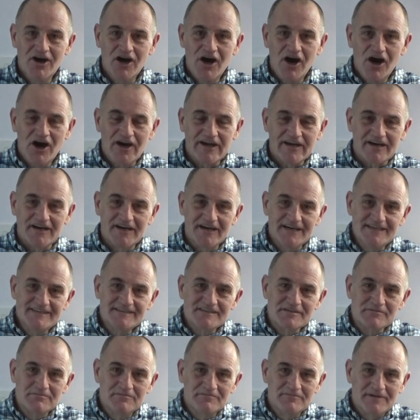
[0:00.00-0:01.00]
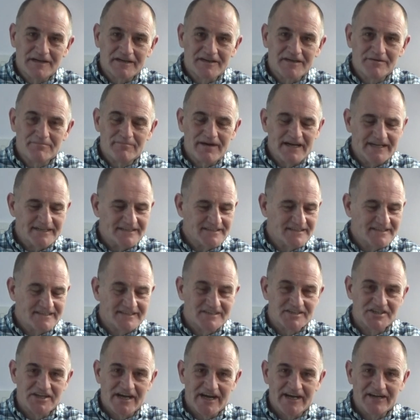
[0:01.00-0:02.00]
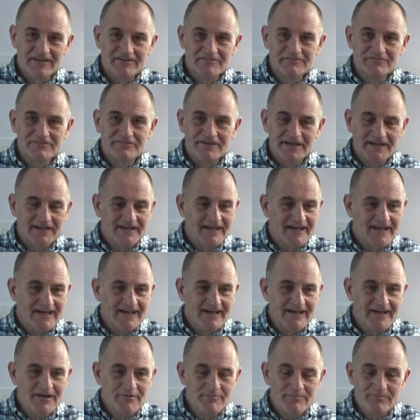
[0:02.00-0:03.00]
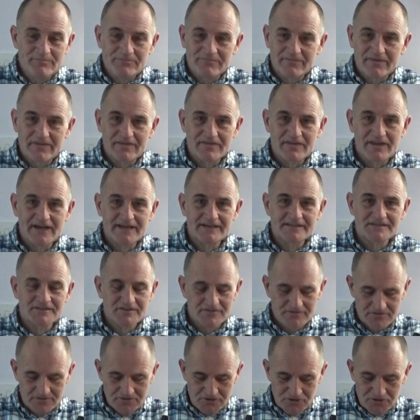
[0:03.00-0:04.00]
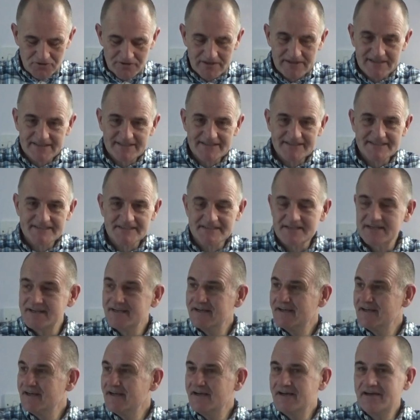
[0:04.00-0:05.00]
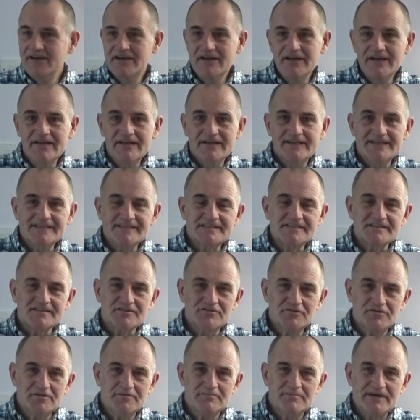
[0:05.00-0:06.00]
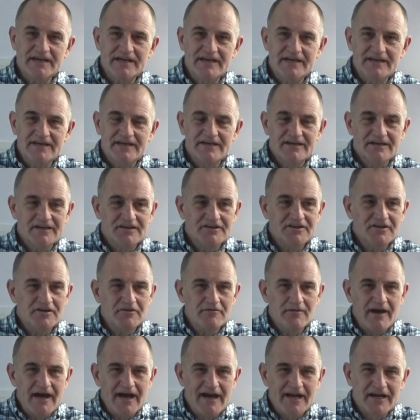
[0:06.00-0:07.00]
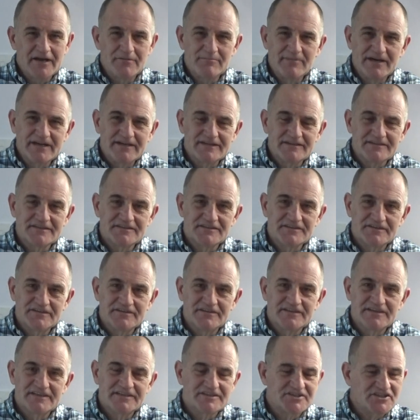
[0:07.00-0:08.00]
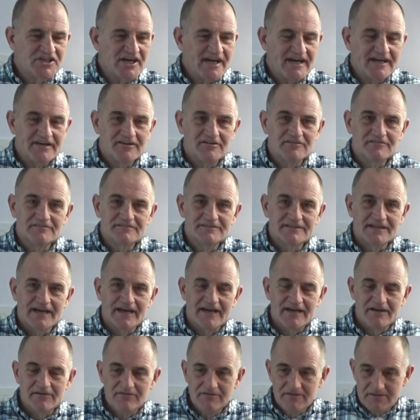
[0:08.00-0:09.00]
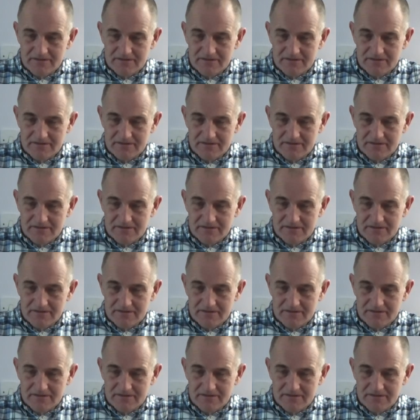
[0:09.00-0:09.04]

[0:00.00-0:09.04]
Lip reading: Hi guys, welcome back to the channel. Vin here. Thanks for joining us. This is going to be a new element to the channel now.